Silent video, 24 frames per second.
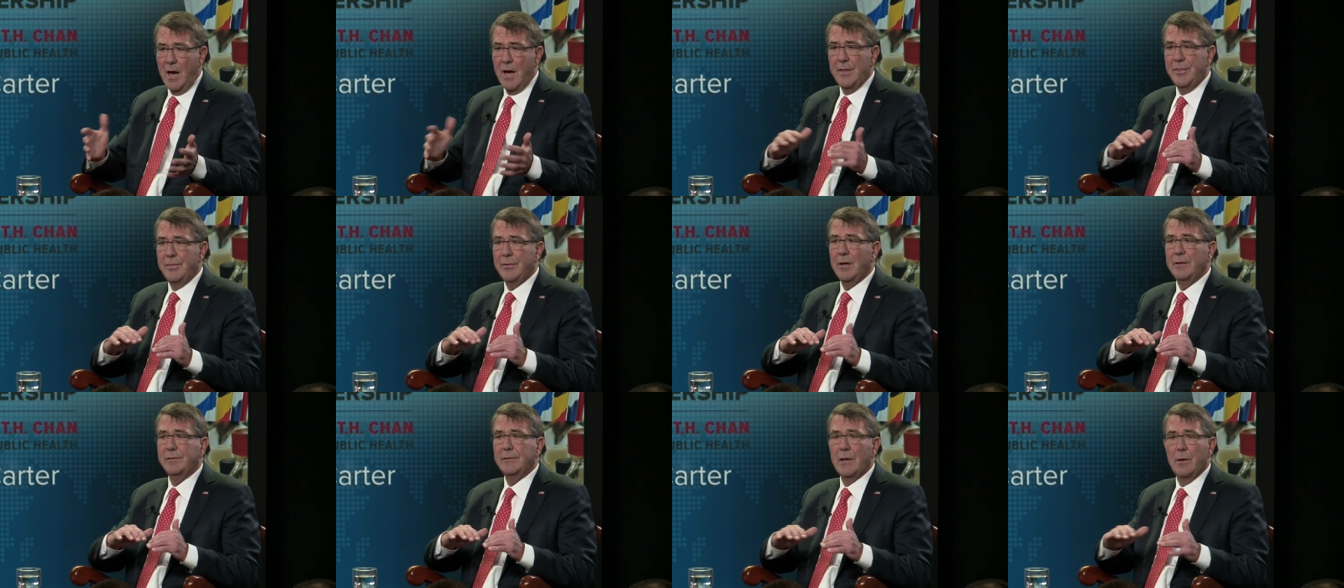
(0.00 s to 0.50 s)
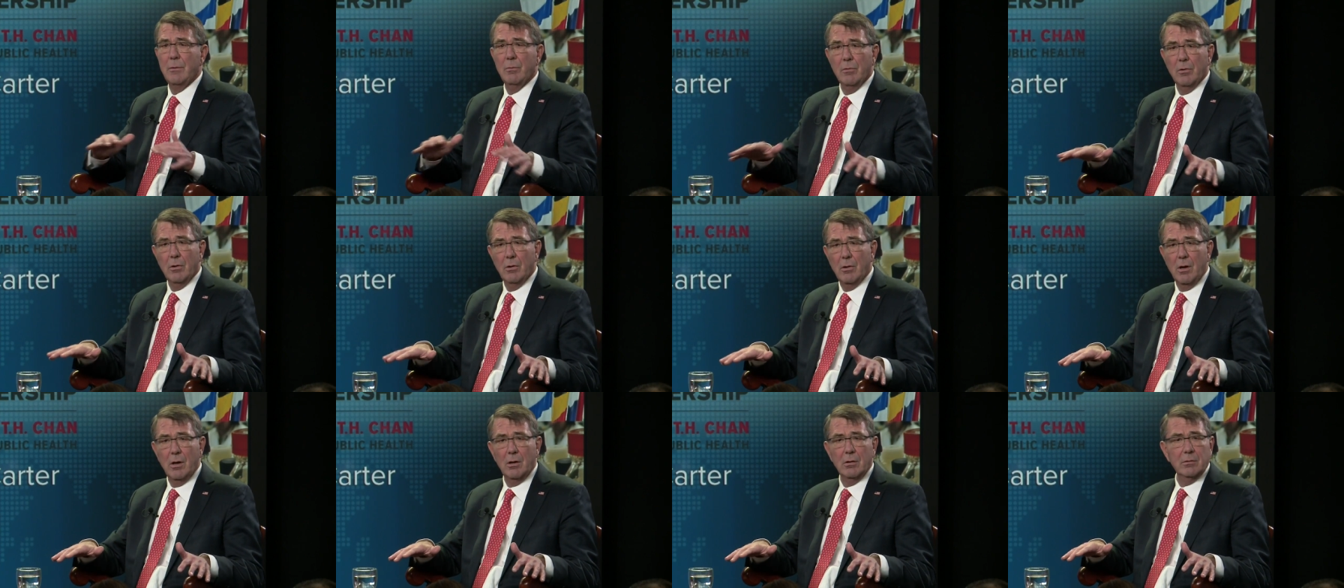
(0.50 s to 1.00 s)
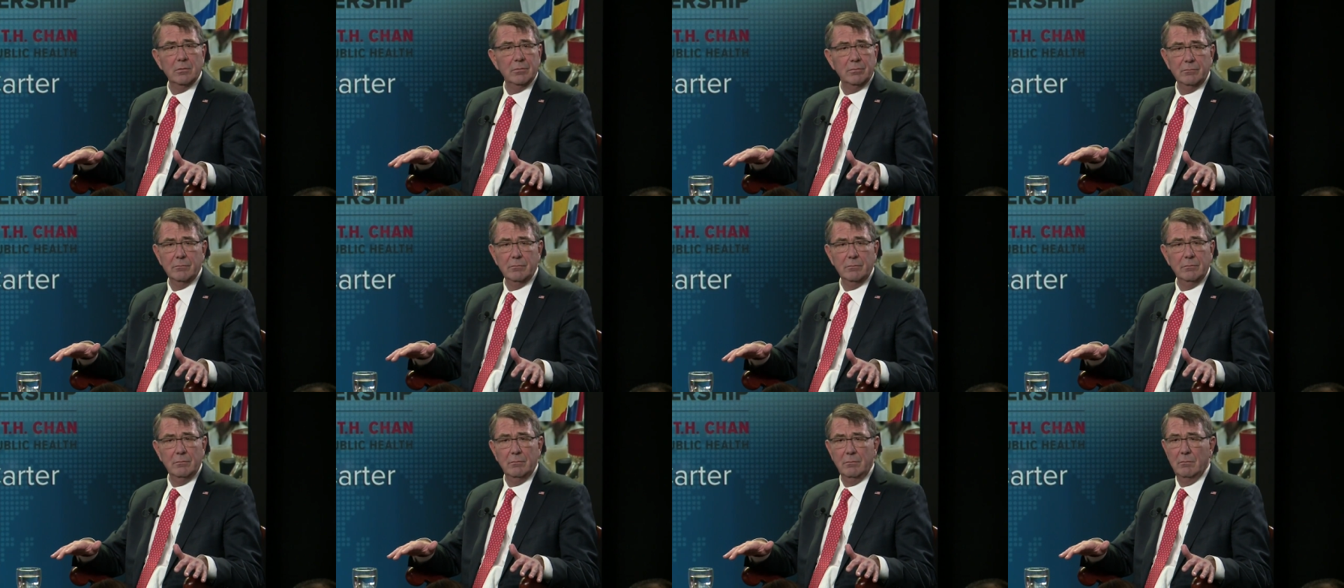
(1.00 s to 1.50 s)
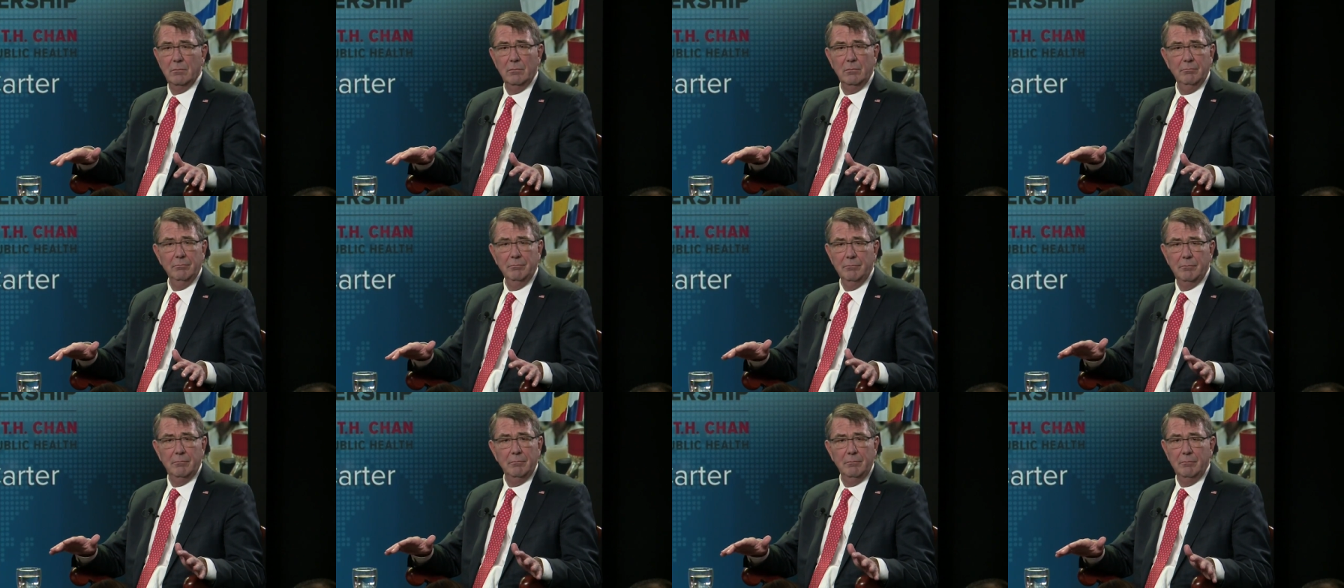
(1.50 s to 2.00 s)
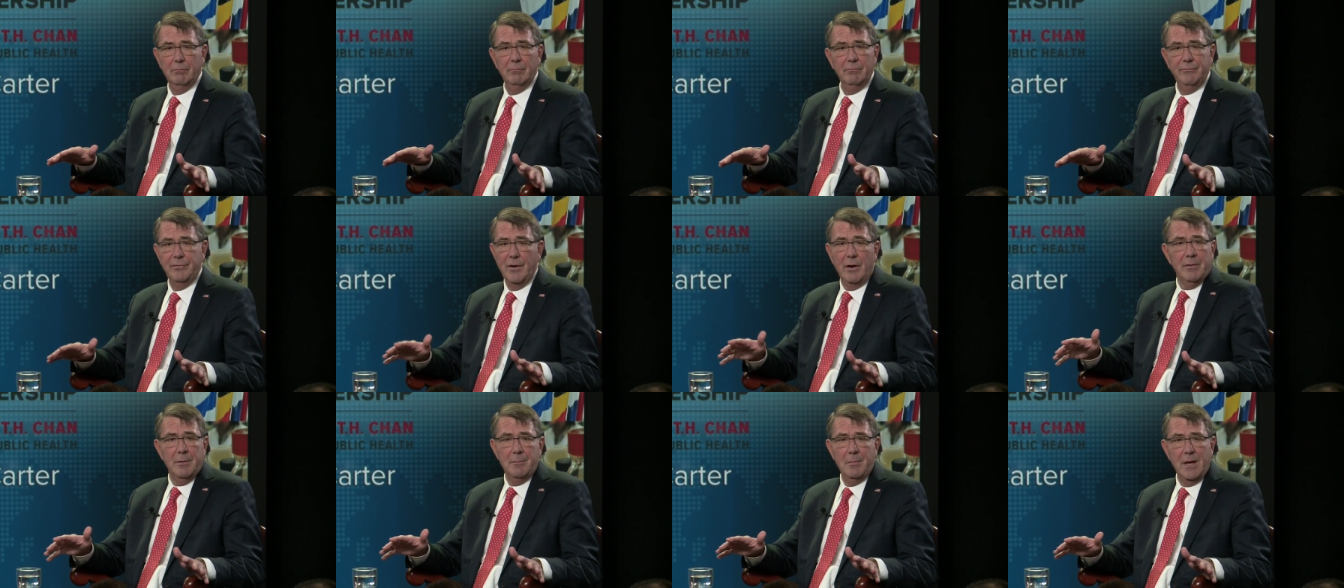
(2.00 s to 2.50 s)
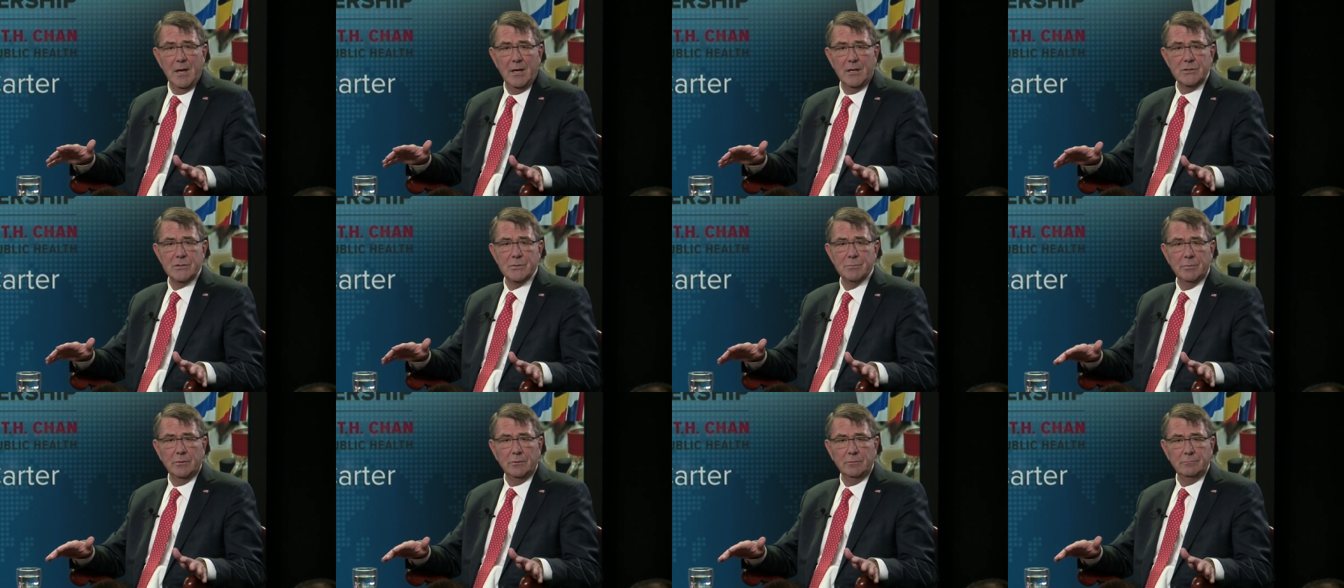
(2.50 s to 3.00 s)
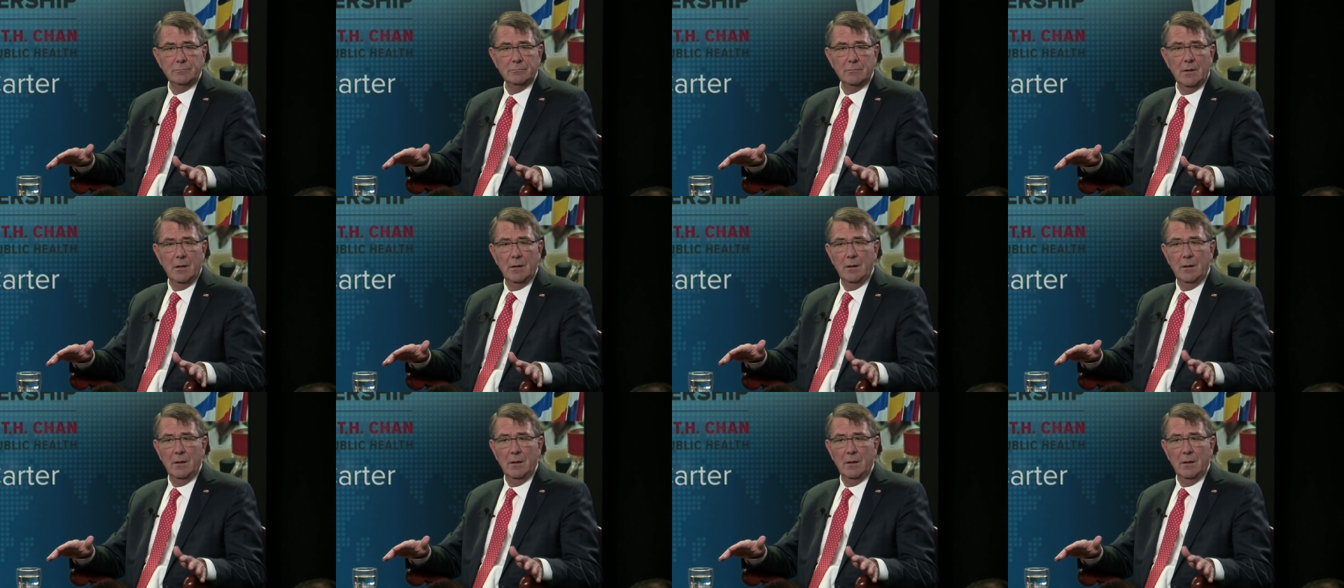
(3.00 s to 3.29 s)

I thought they were all very manageable,